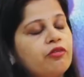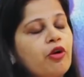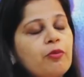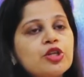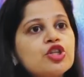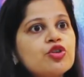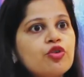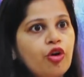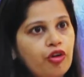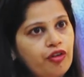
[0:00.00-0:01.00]
formation
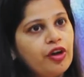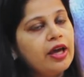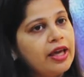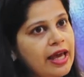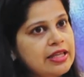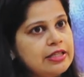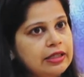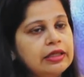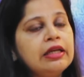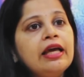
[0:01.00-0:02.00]
of
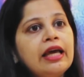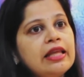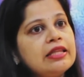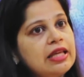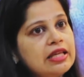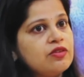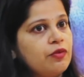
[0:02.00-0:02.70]
cancer in these